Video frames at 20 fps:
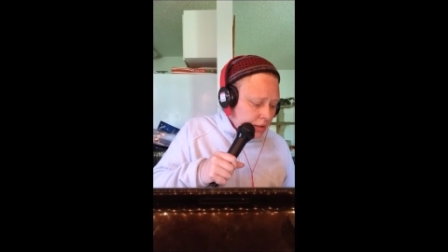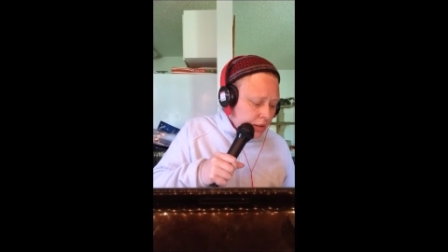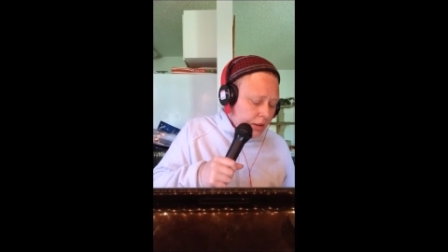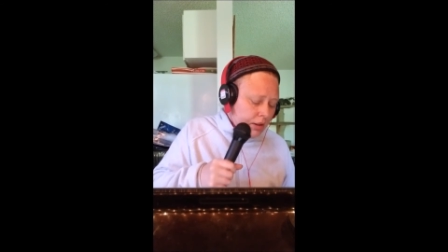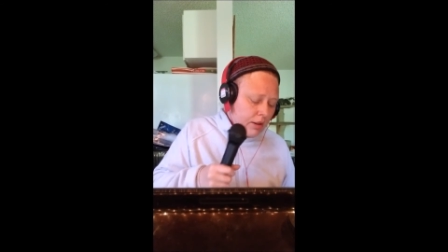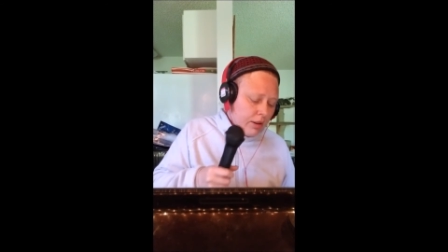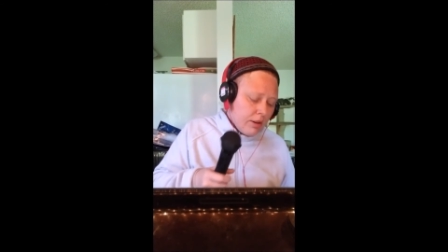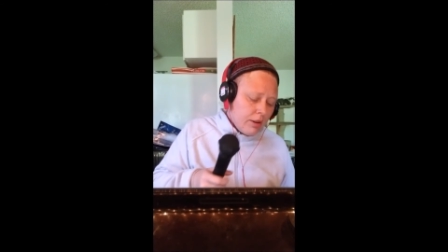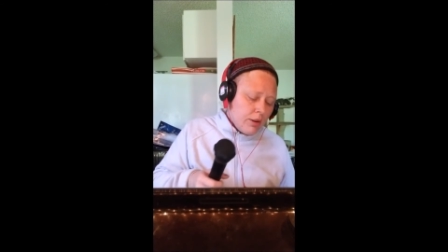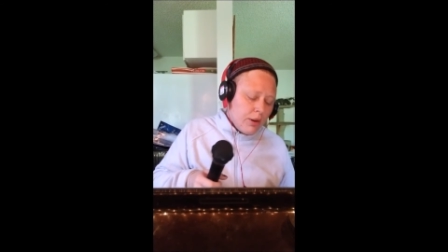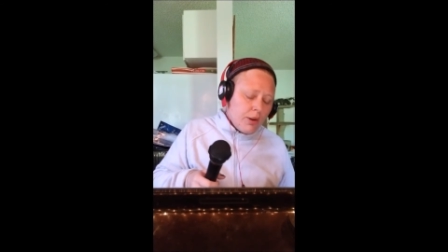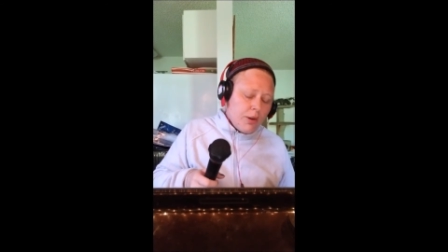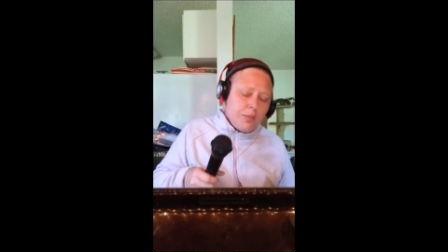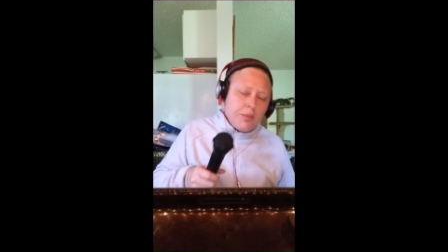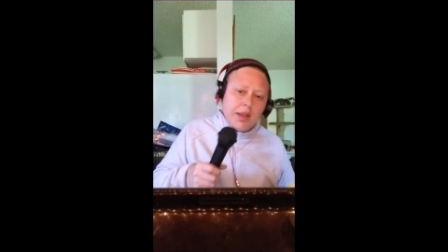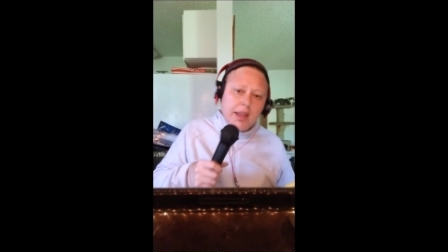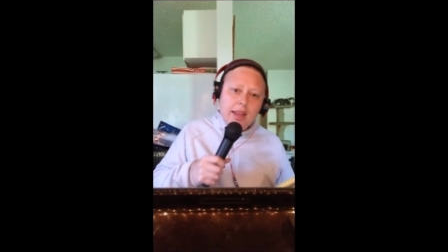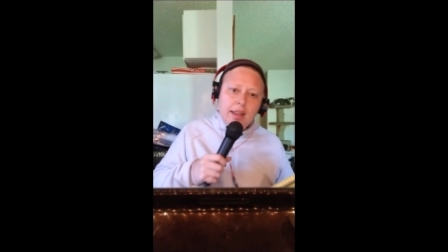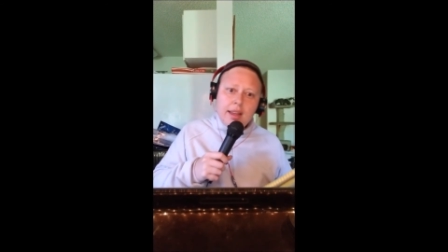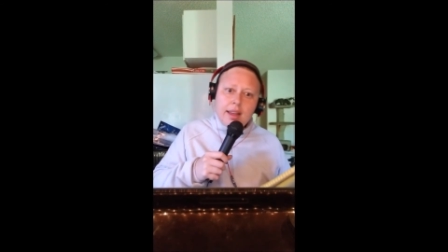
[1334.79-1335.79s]
Oh
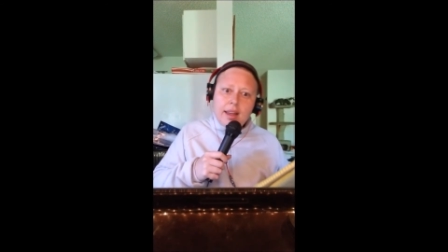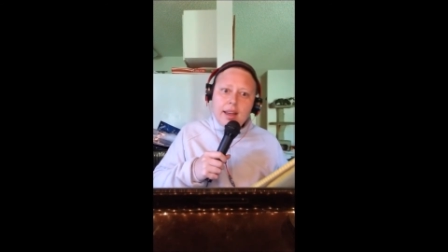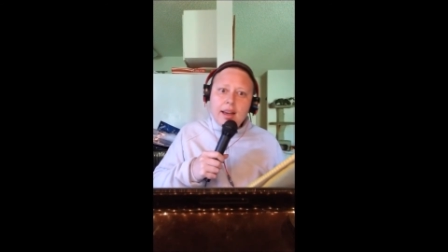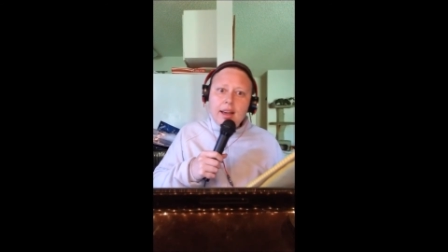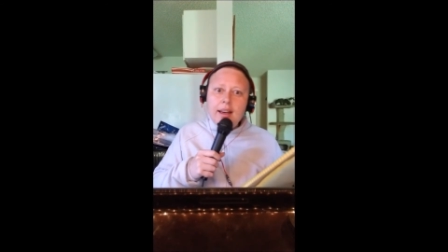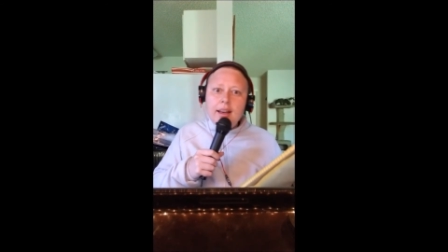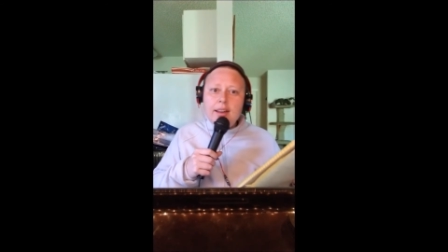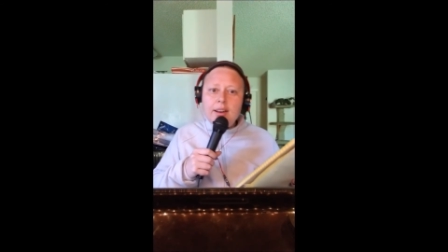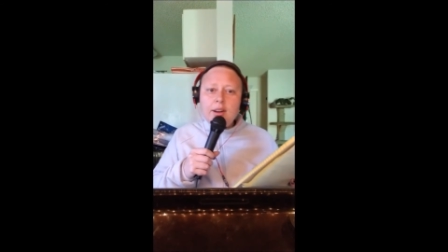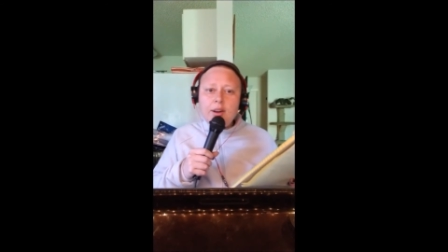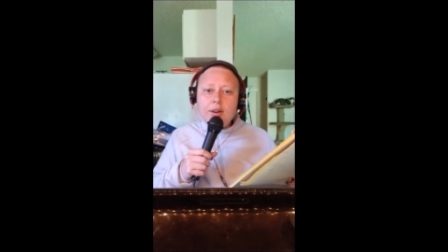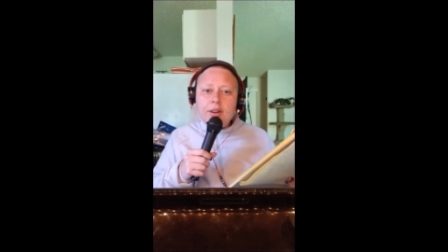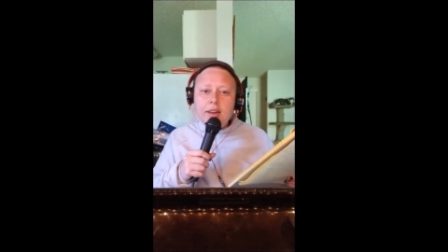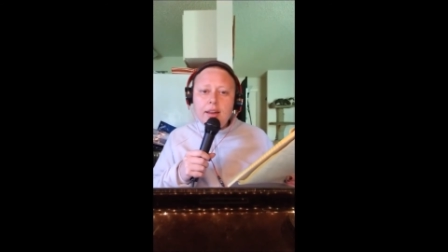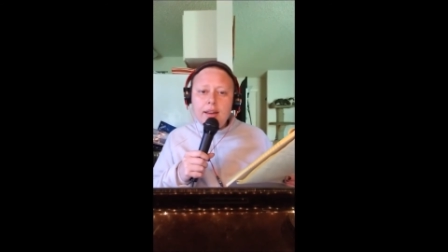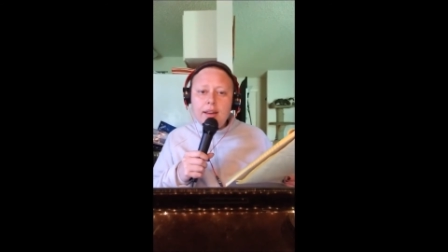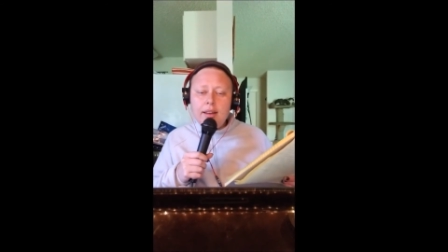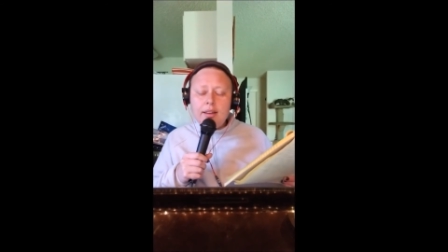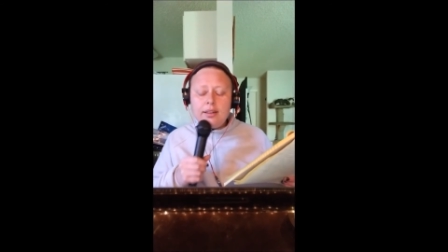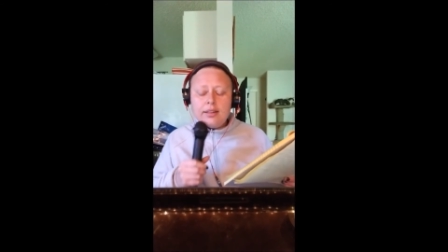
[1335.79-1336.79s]
man,
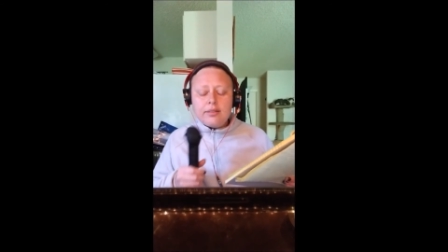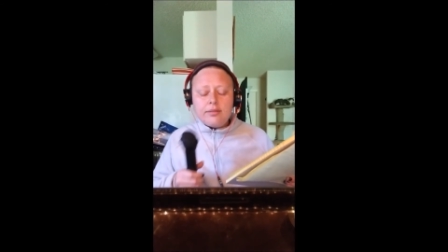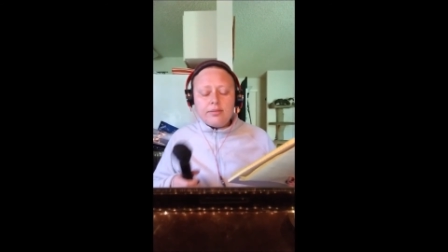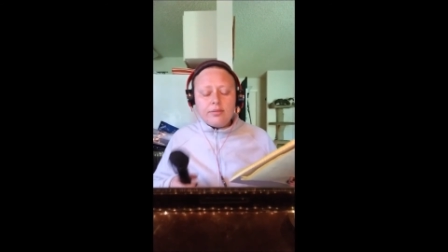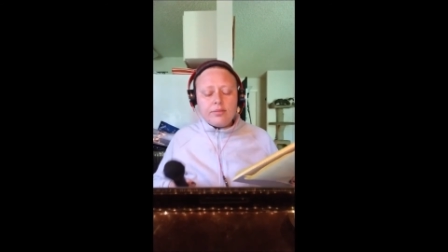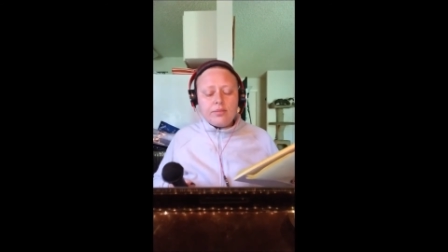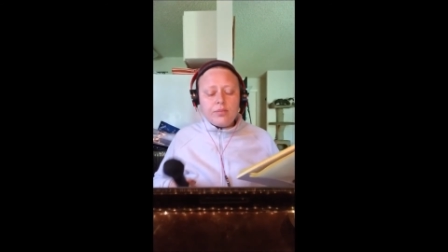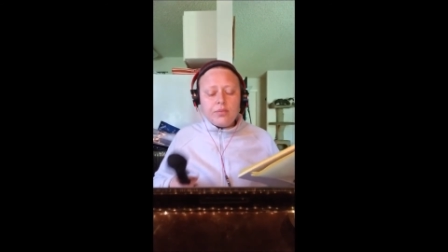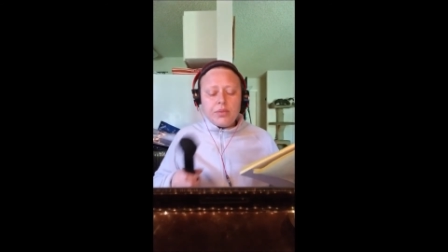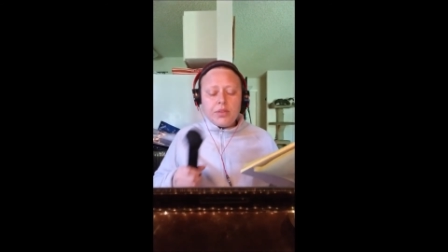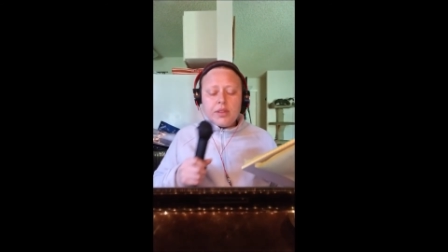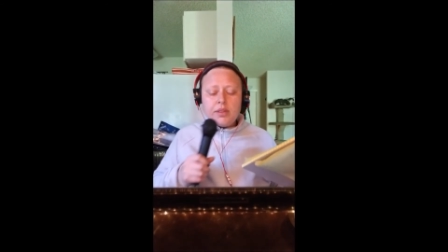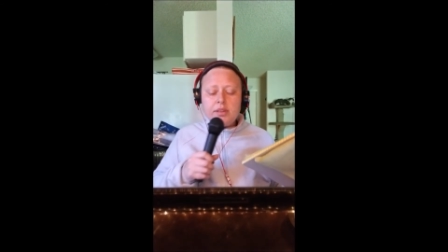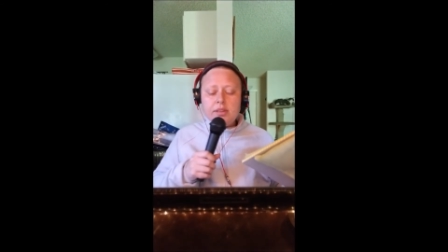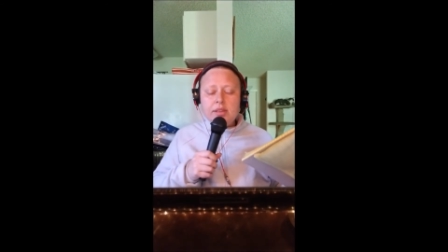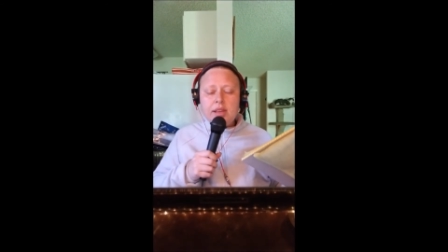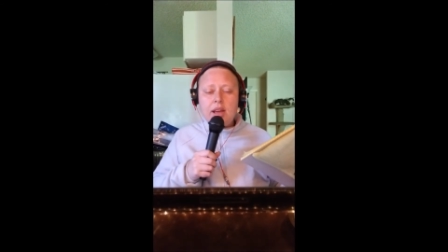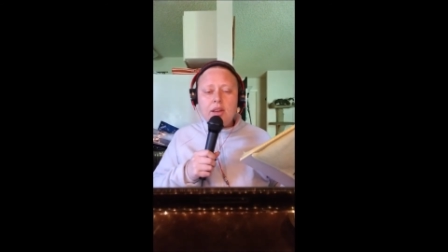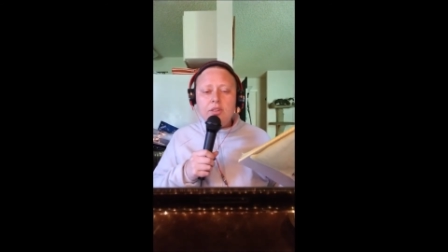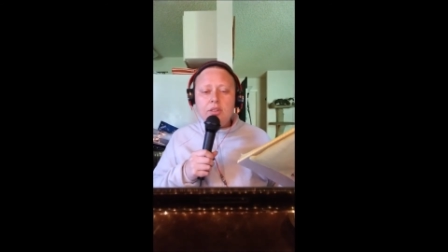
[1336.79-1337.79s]
okay. This
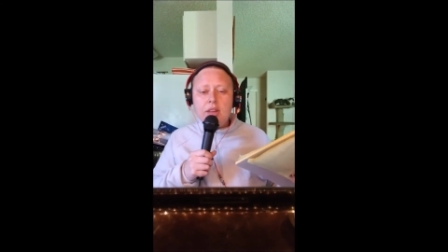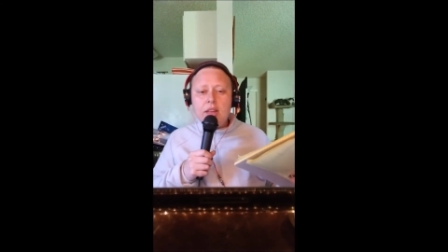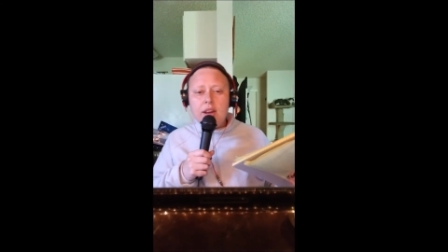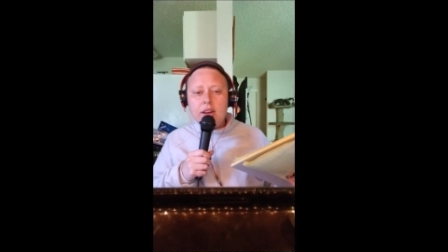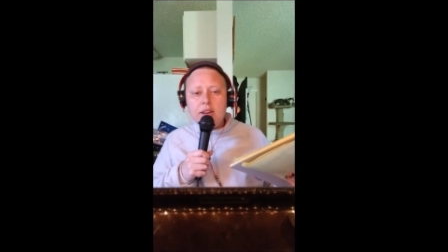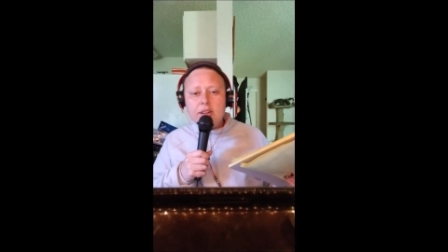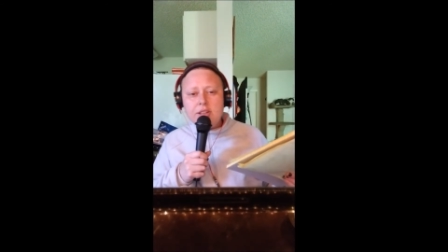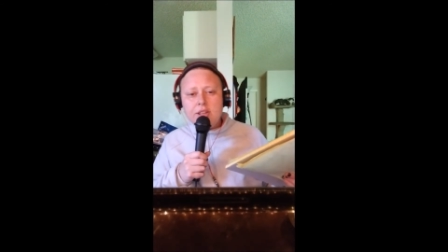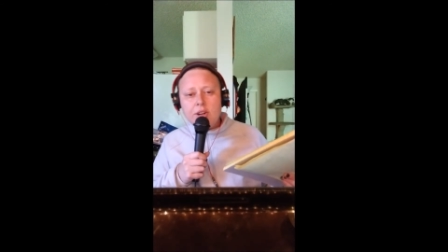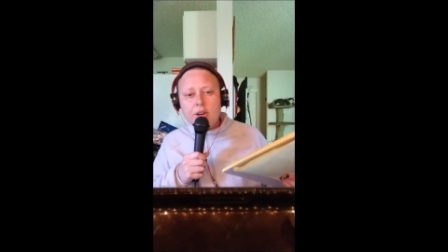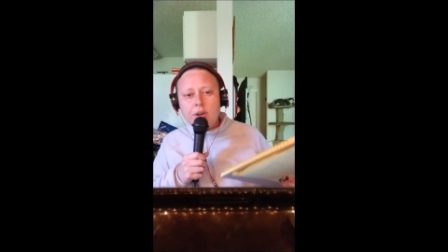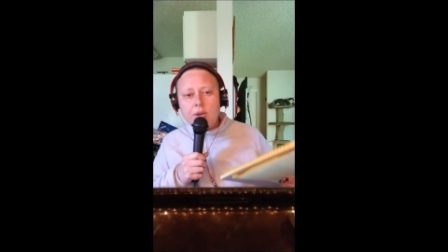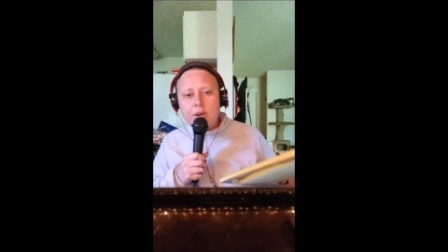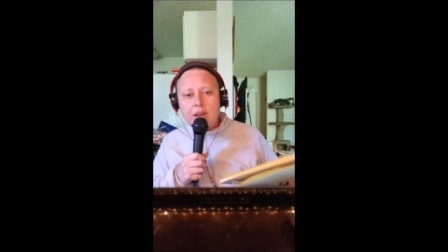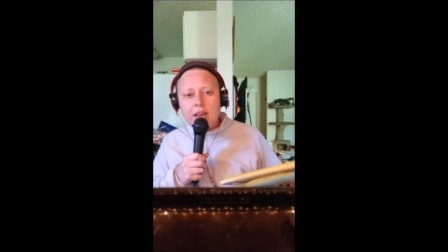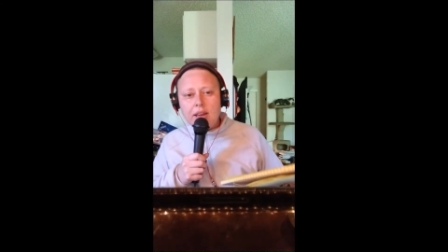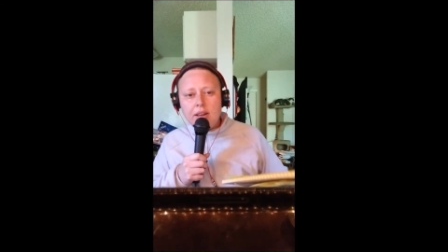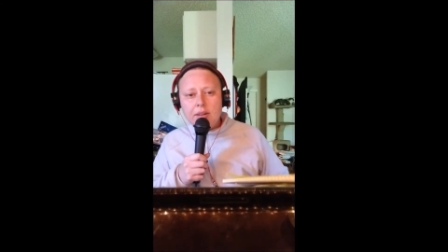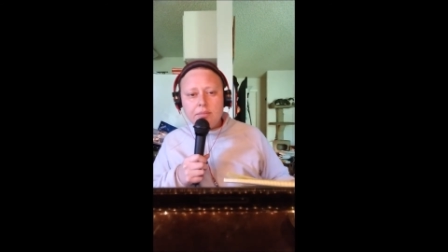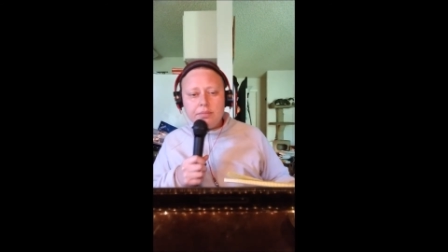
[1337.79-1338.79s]
is how you get into your own
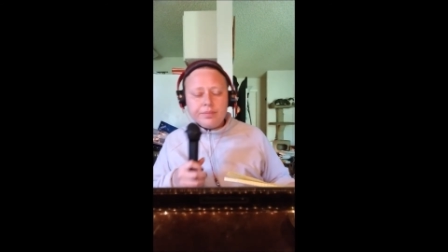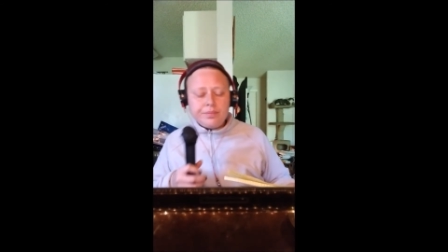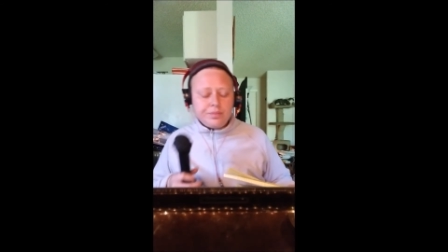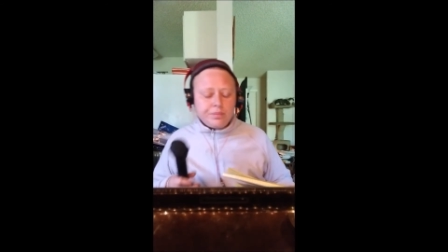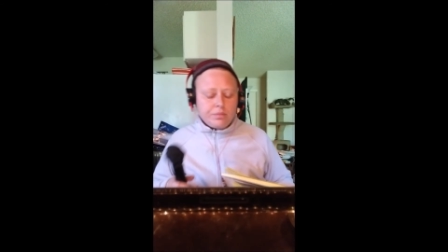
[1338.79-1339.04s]
head.